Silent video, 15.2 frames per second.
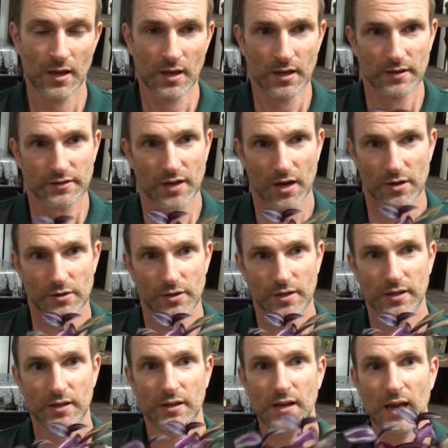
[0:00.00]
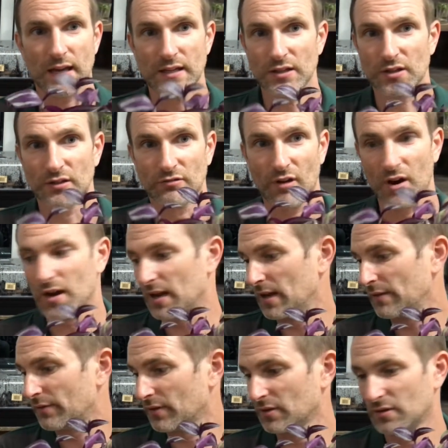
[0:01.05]
So yeah, you can grow it
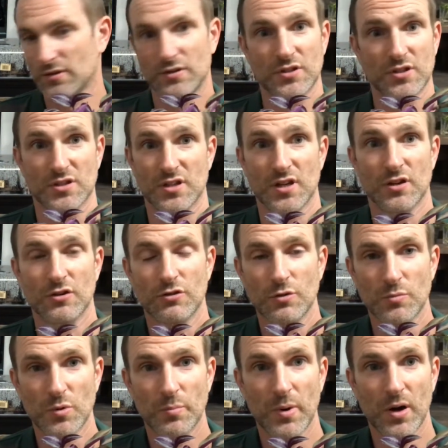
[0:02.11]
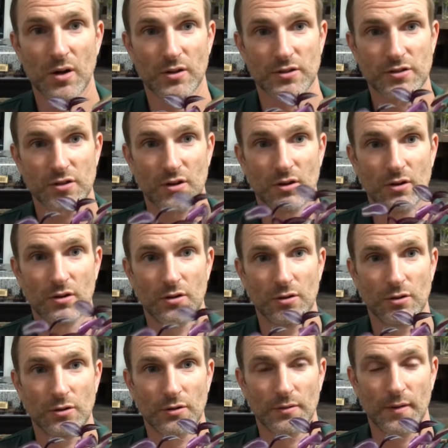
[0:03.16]
either just in a normal pot
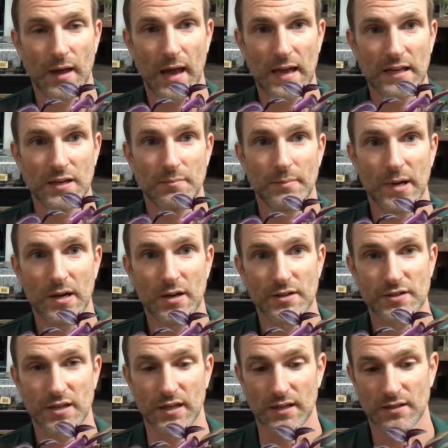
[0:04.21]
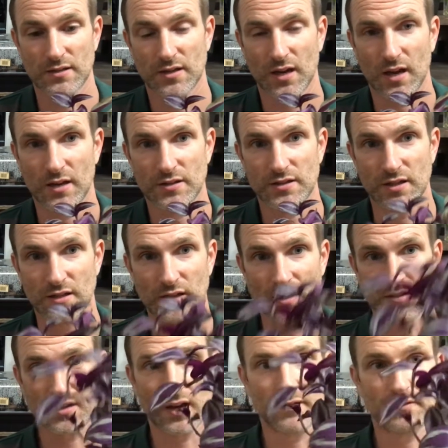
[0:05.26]
or hanging basket, as it does
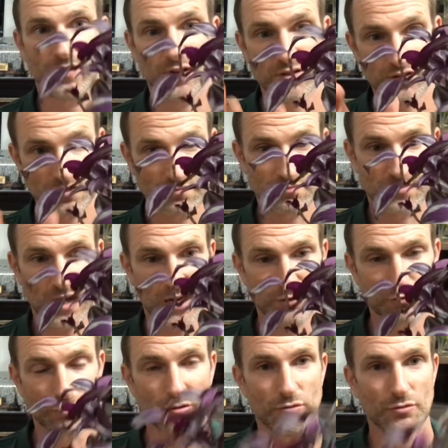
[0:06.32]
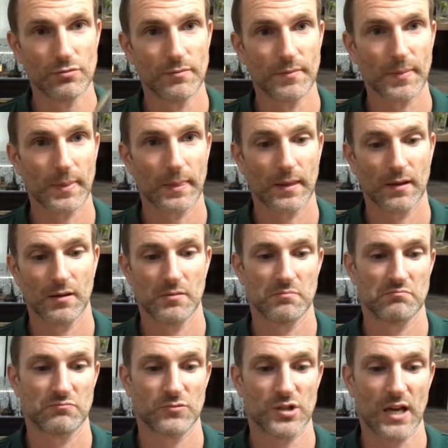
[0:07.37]
have this natural
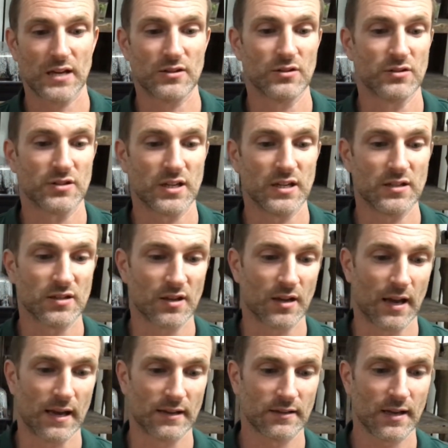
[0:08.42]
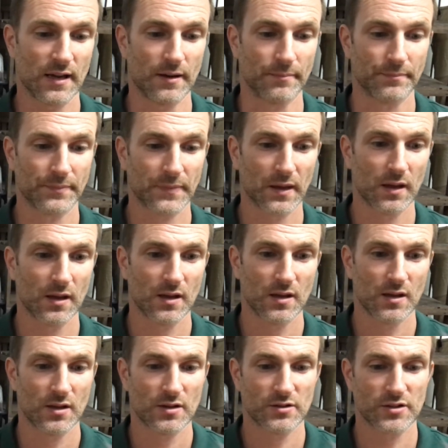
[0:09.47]
tendency to hang down.
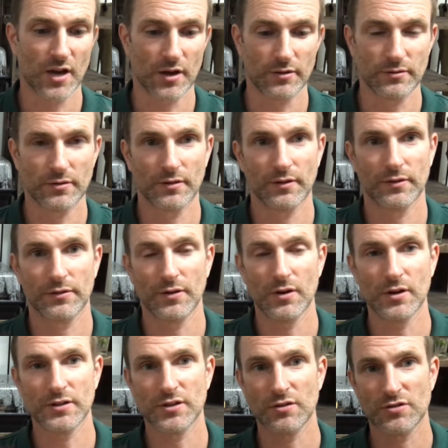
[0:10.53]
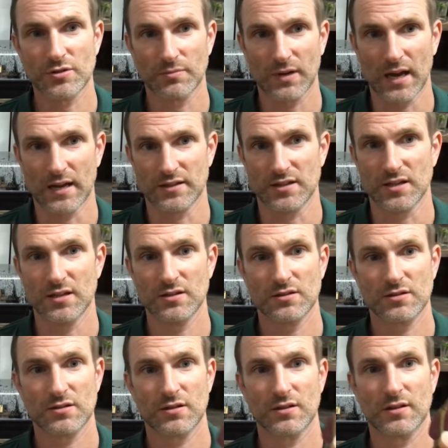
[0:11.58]
So thought I'd do some cuttings.
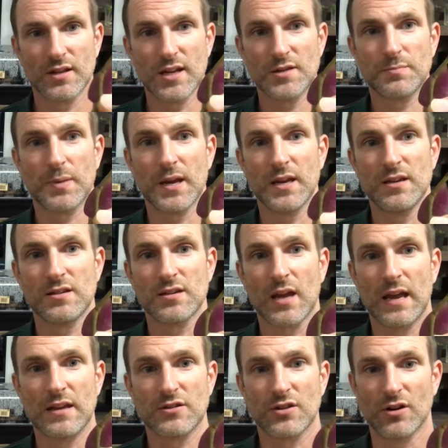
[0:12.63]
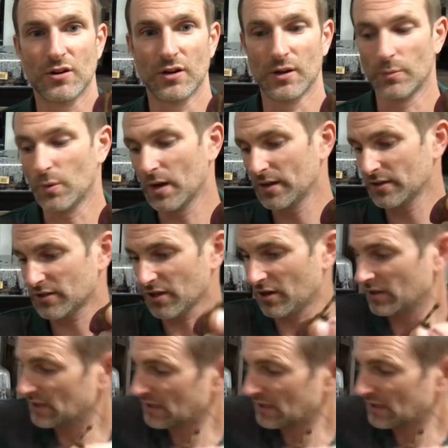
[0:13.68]
This piece has got one tiny